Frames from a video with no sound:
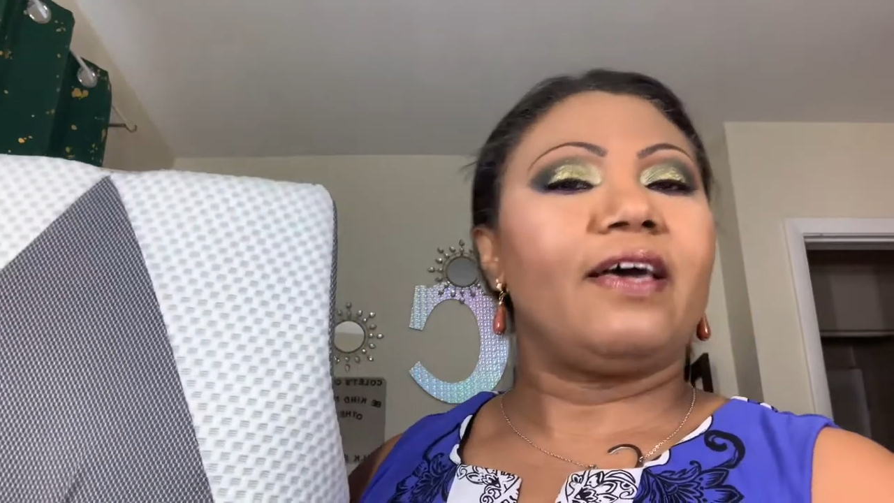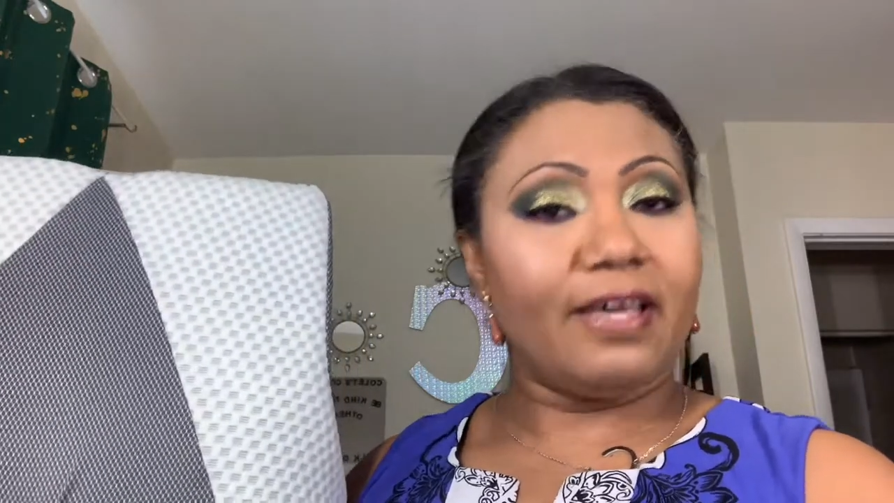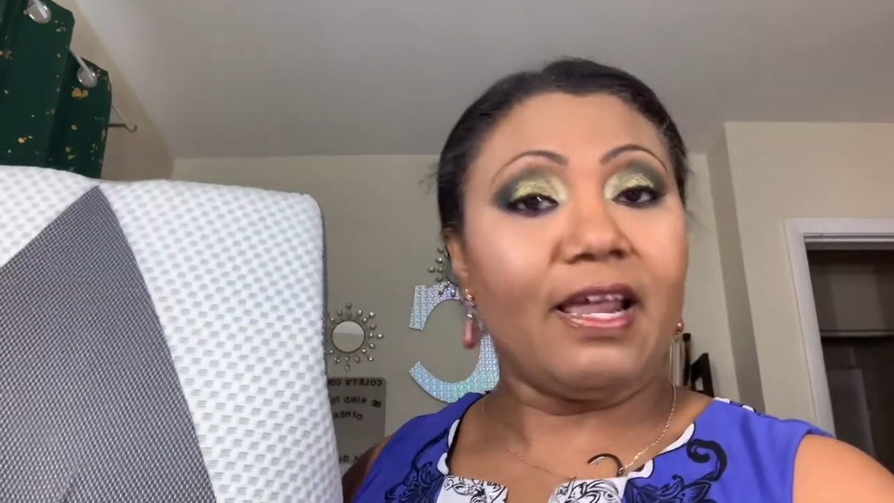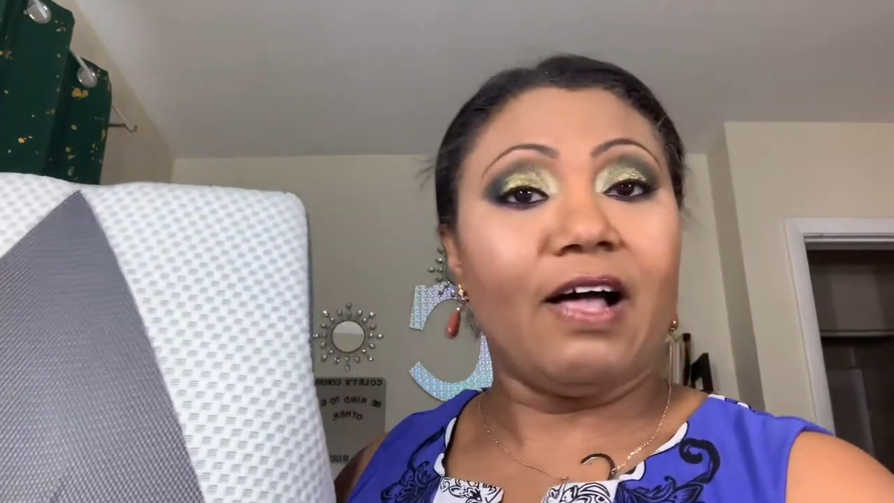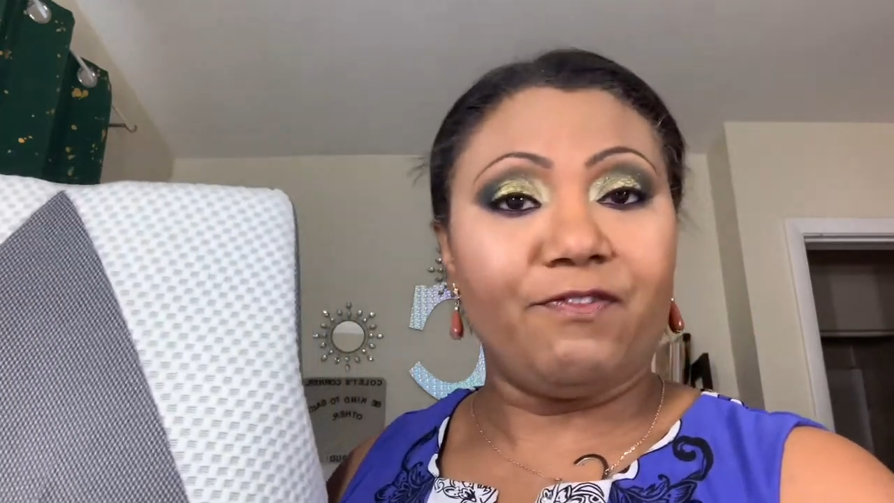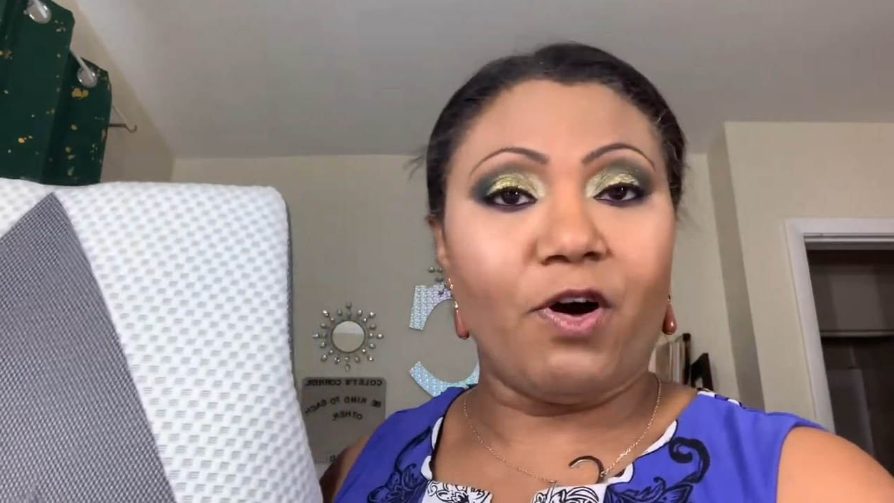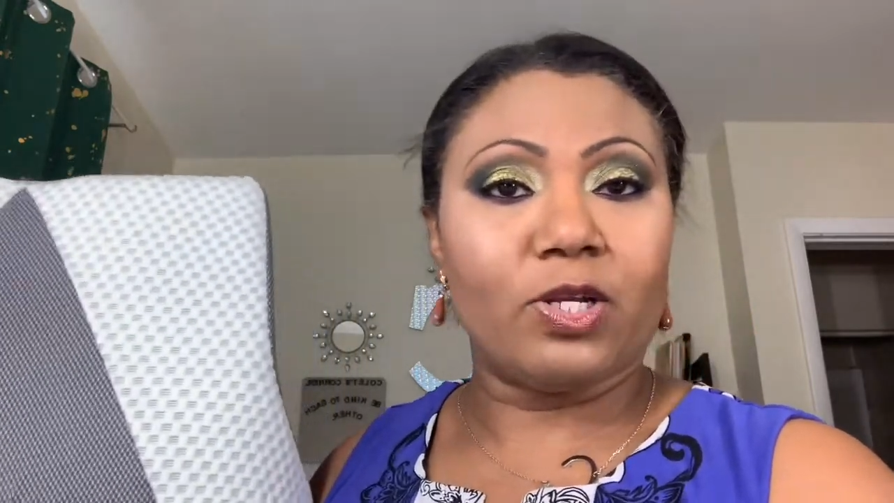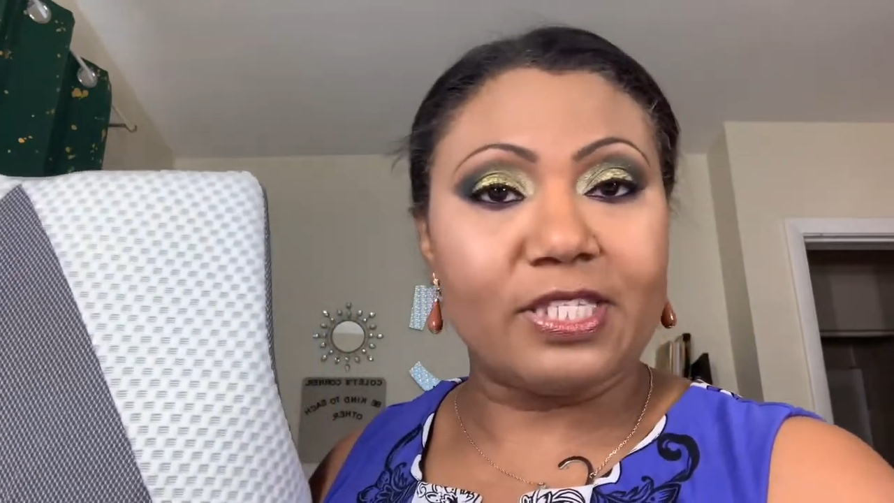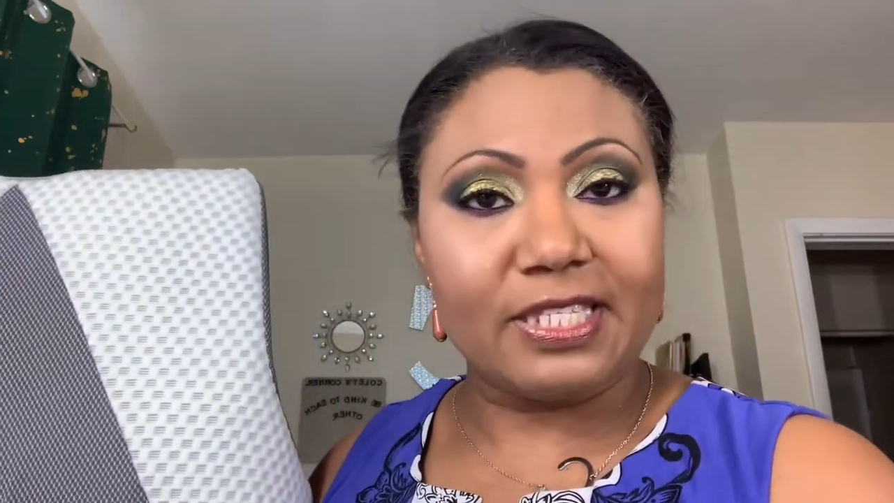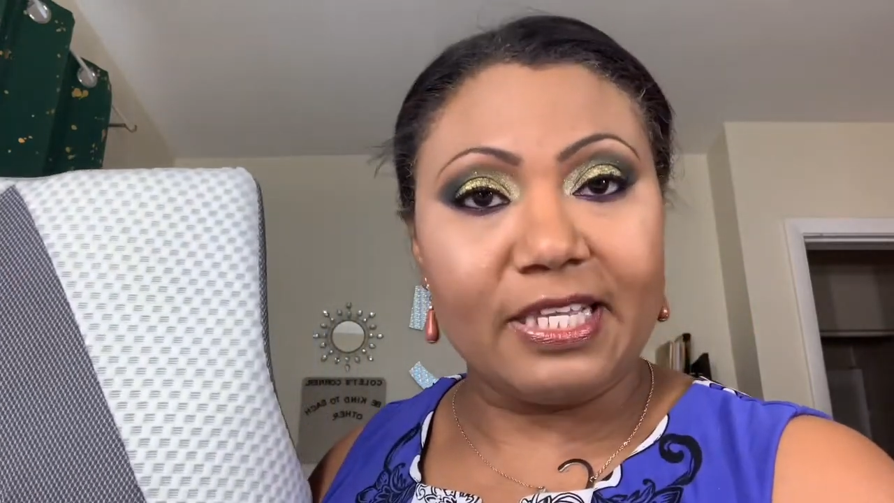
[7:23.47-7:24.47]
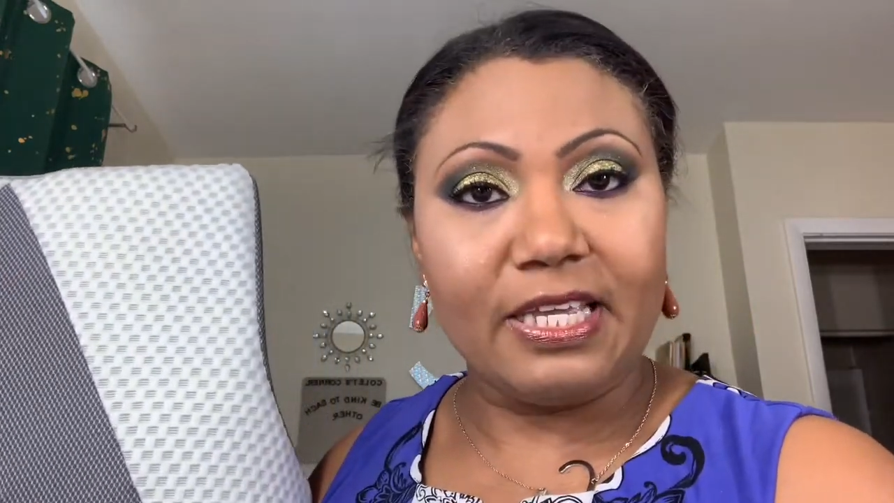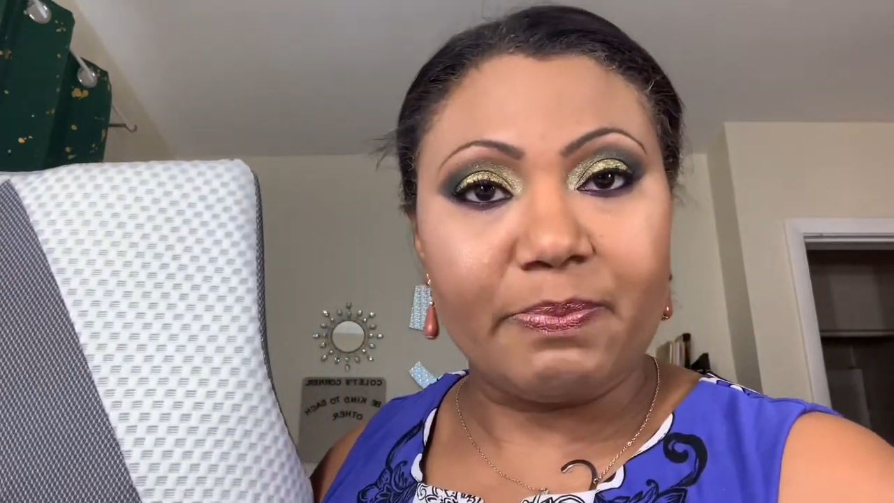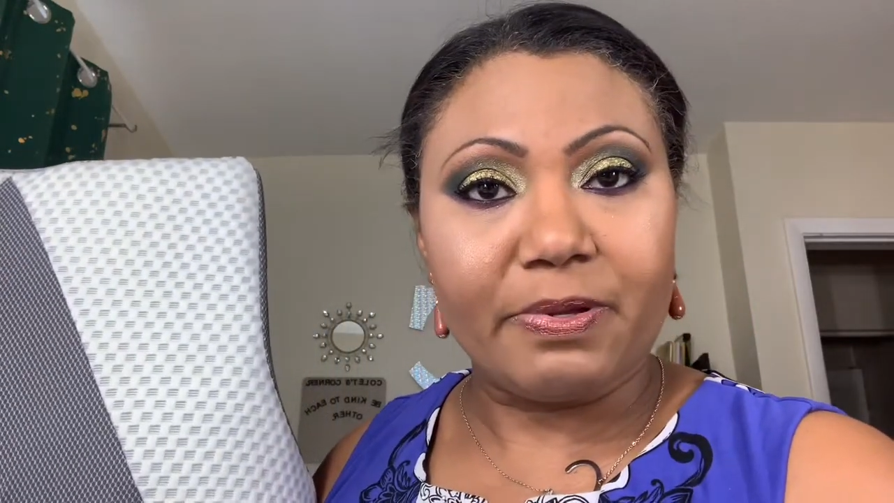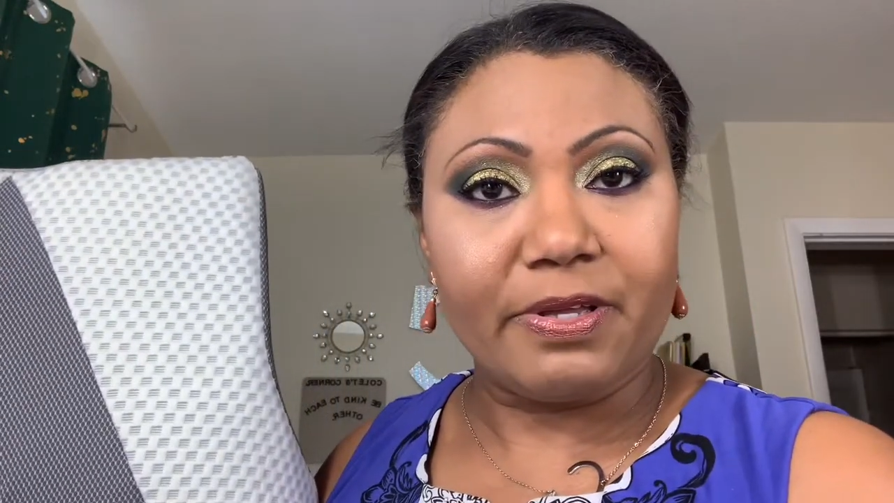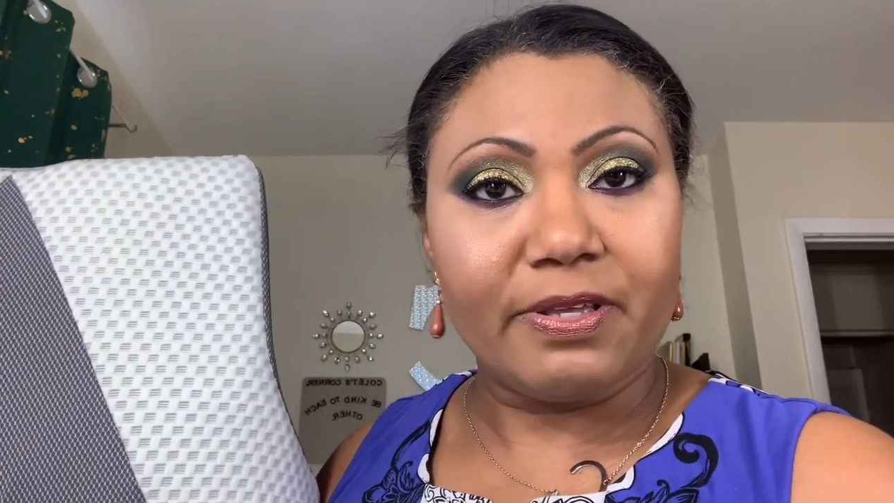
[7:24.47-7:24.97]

and I'll fall asleep.